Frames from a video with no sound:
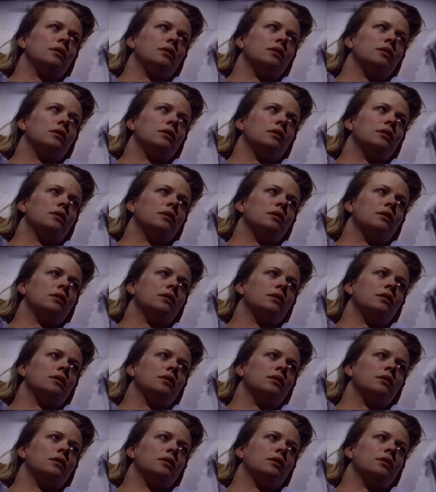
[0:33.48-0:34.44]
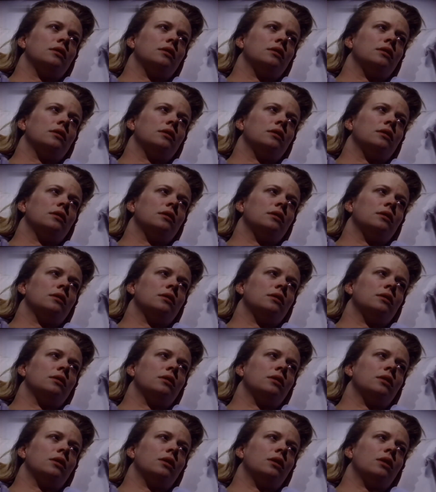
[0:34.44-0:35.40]

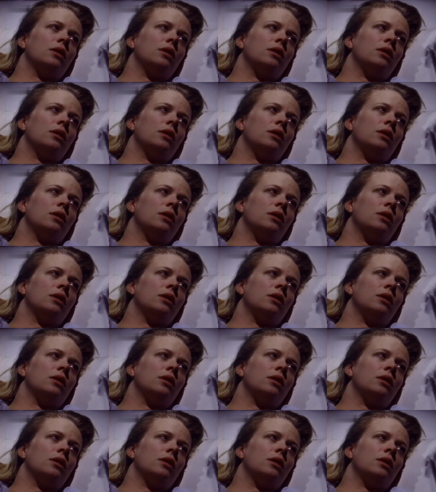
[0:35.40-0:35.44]
Nothing is said.